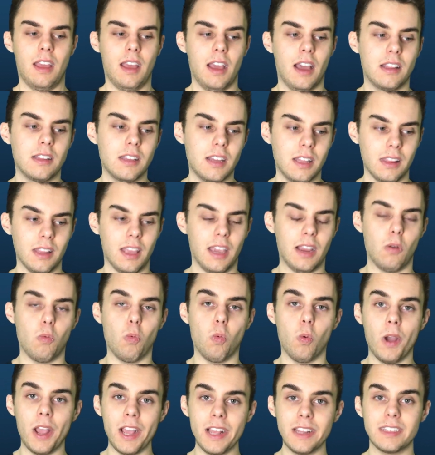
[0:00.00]
And then, like,
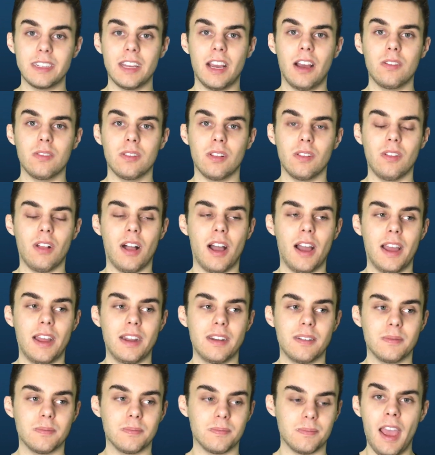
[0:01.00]
way down the
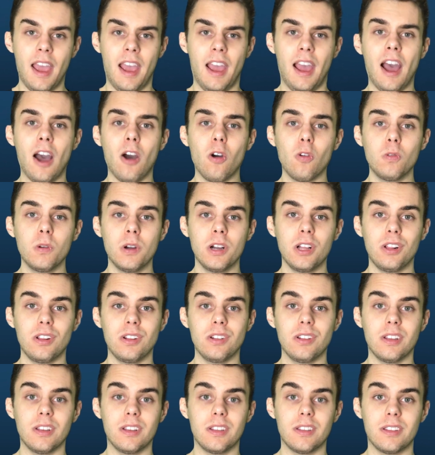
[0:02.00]
line, how
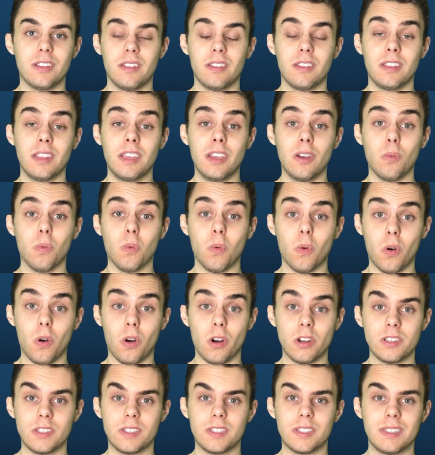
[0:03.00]
will the
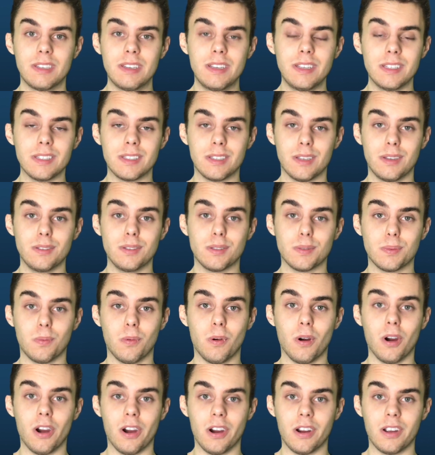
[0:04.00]
awards seasons
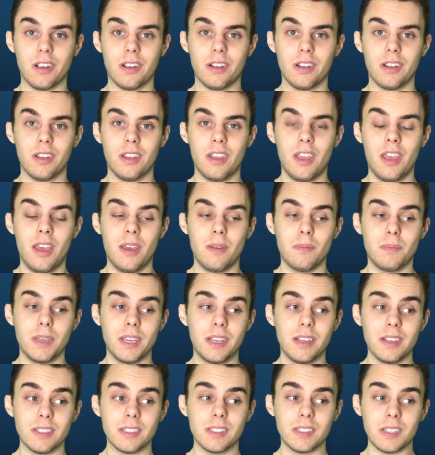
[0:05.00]
work?
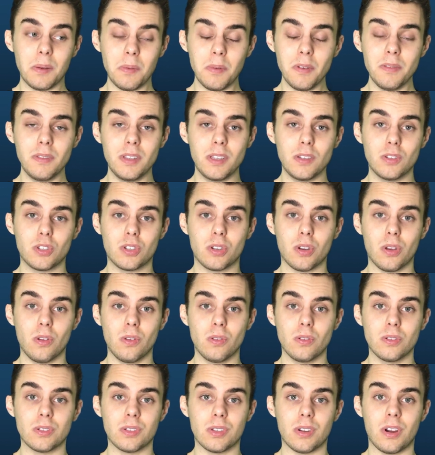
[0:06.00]
Because some of these
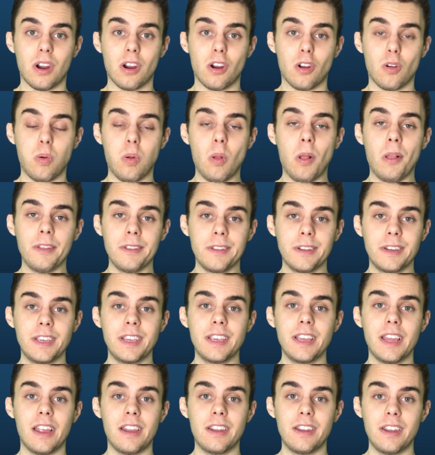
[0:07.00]
shows are
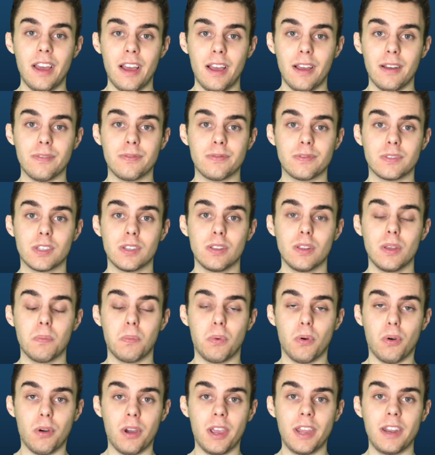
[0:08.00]
quality enough to the
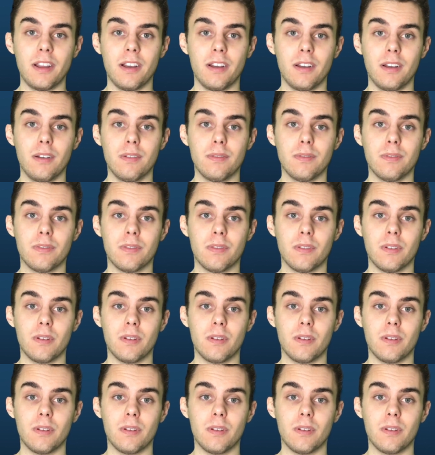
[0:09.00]
point of